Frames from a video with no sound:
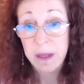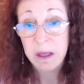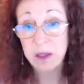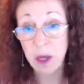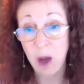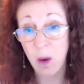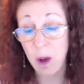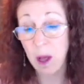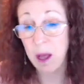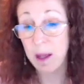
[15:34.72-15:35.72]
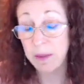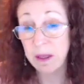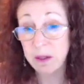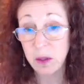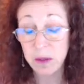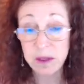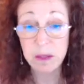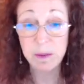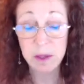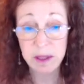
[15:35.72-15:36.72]
So the
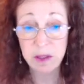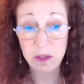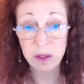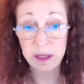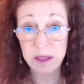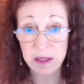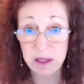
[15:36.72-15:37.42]
simple answer is,